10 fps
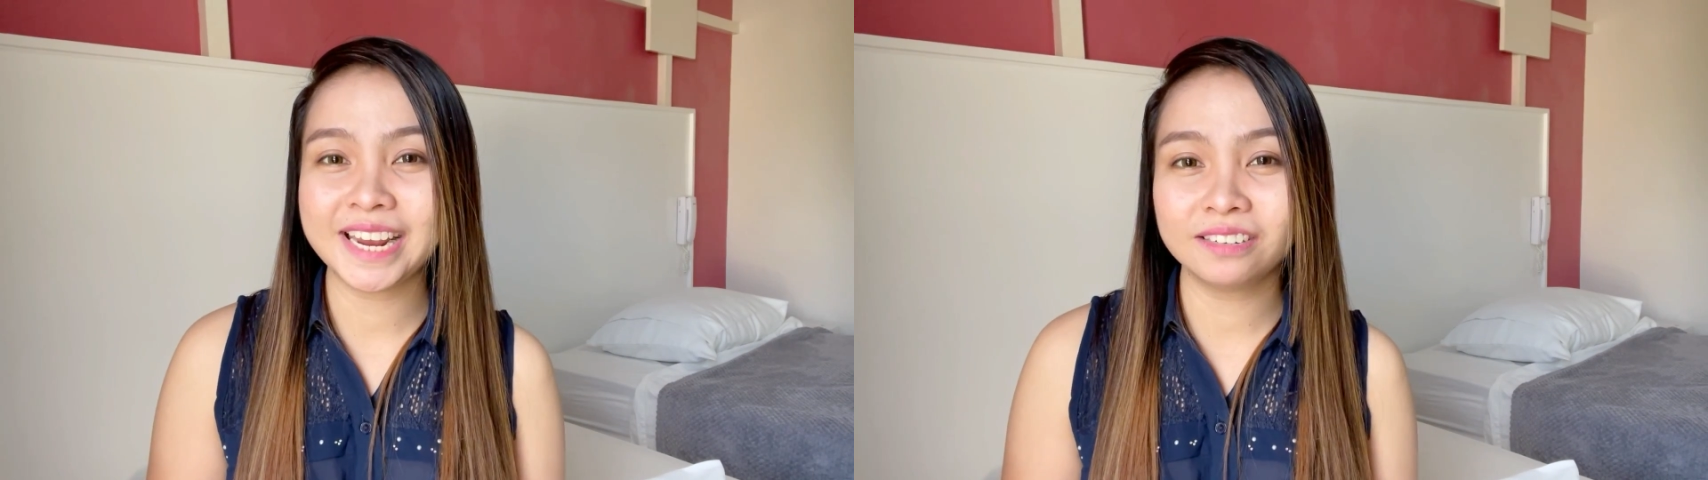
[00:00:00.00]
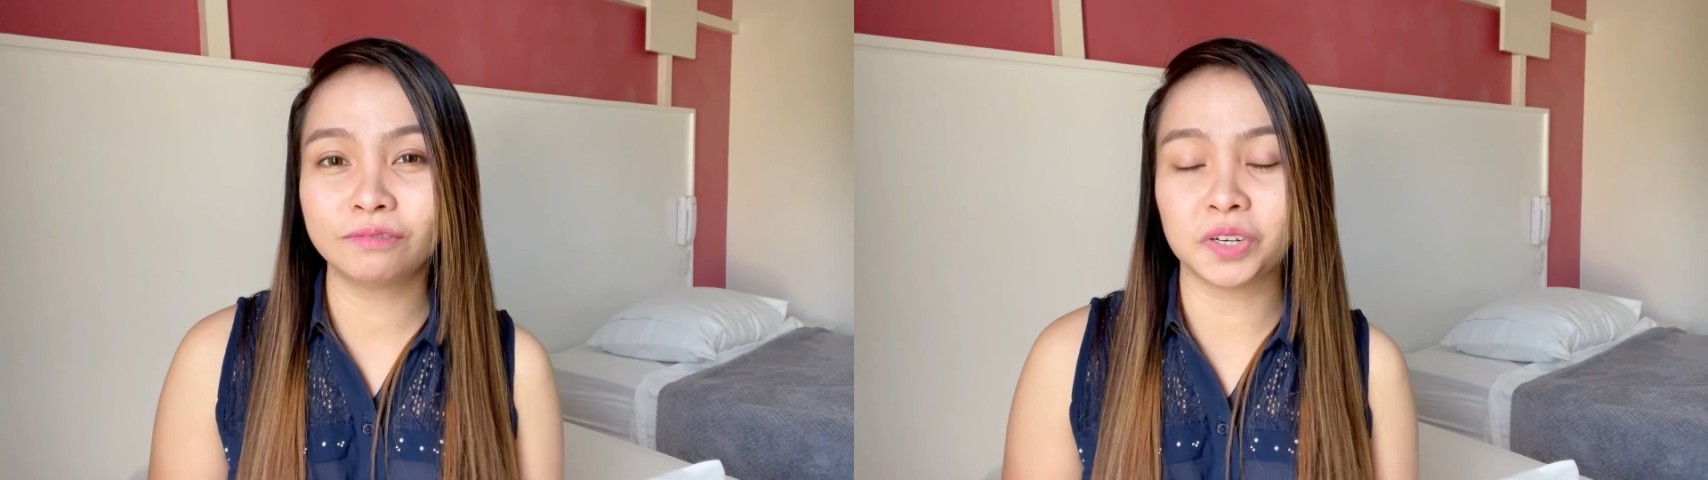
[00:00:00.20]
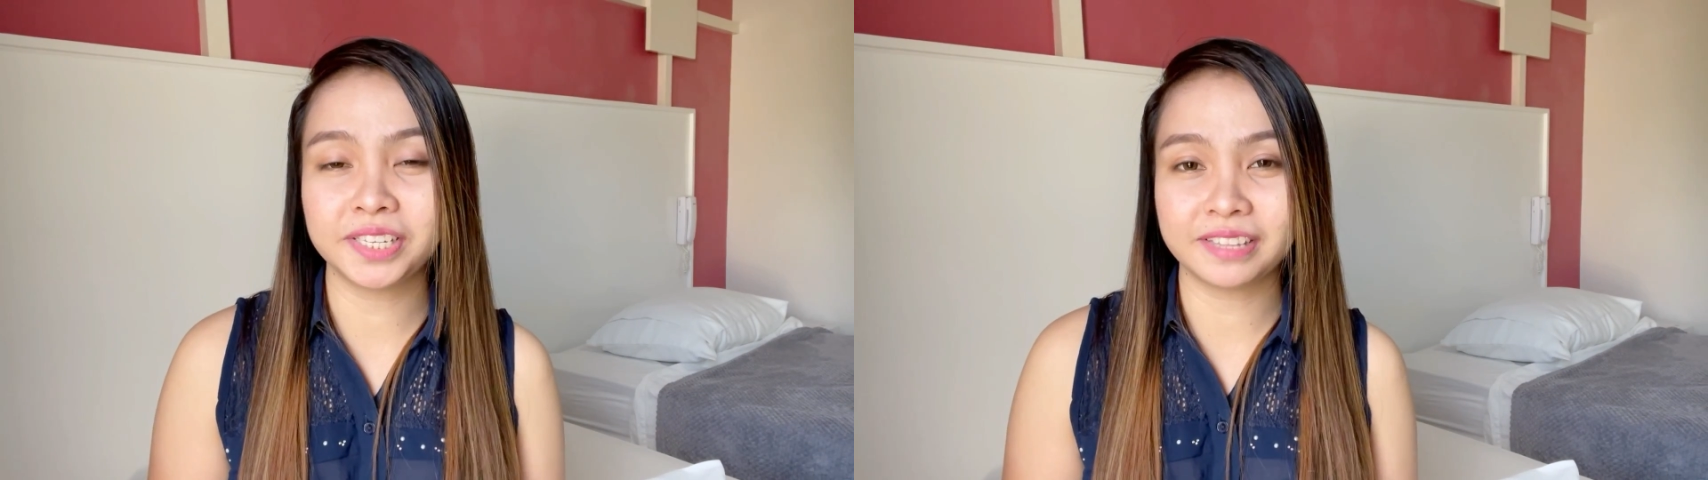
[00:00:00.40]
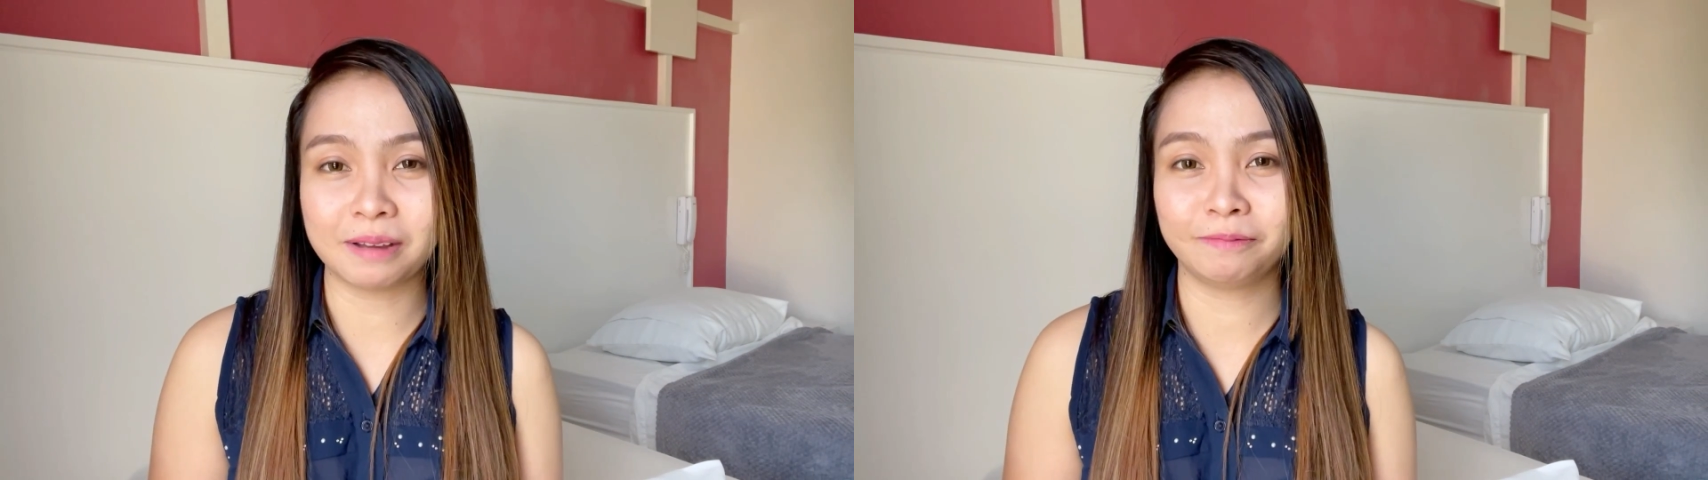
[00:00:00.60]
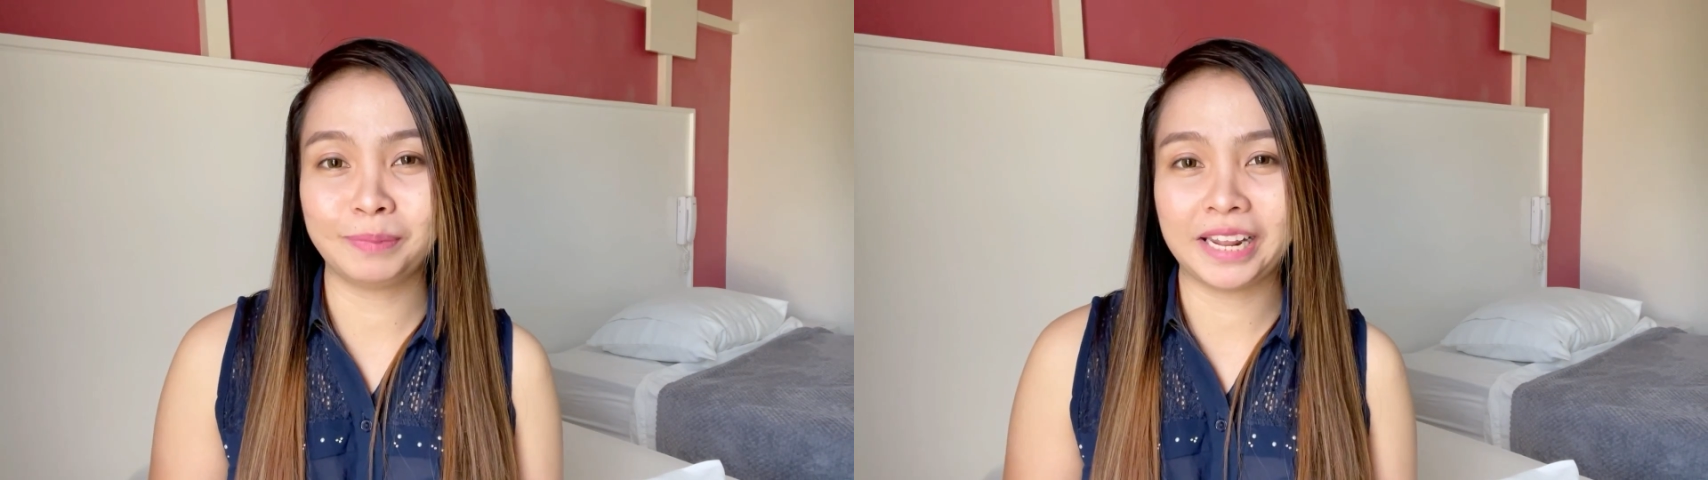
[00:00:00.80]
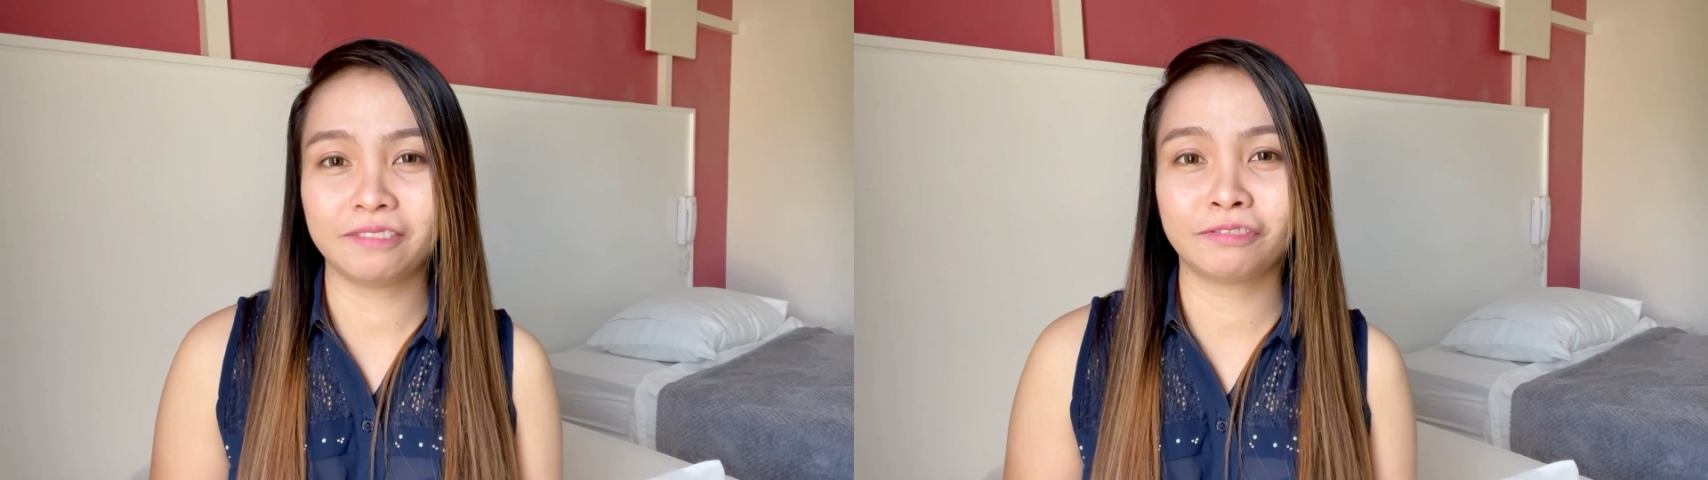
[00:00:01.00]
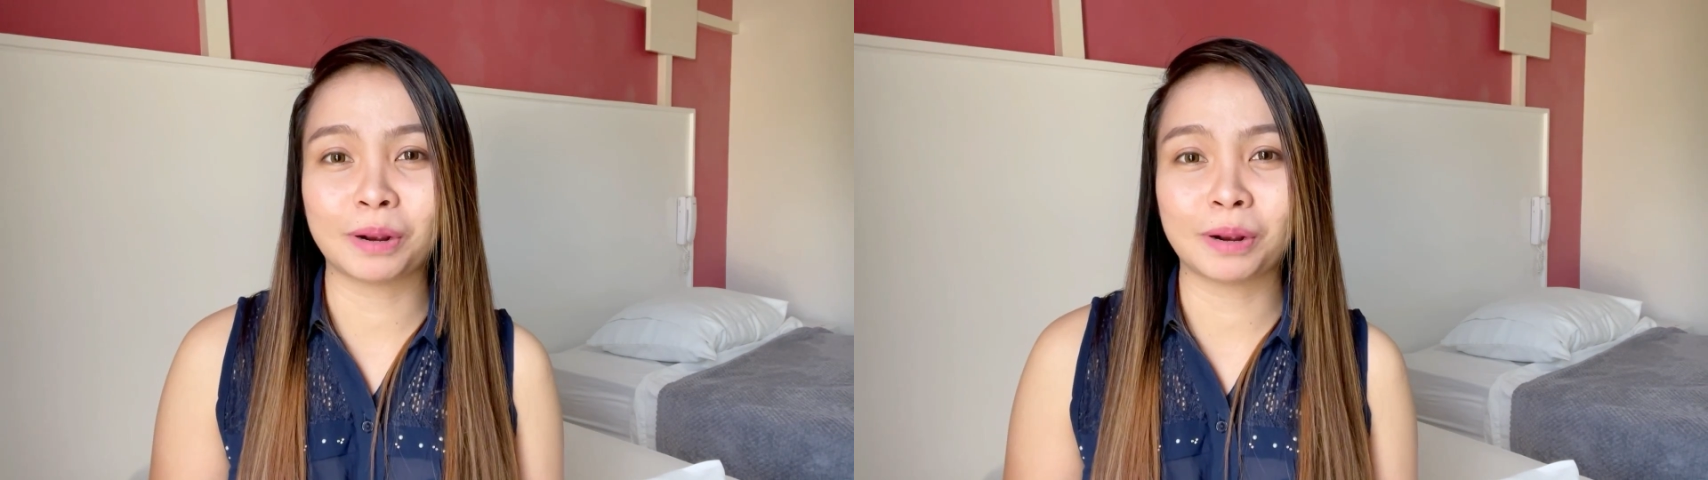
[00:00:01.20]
invoice template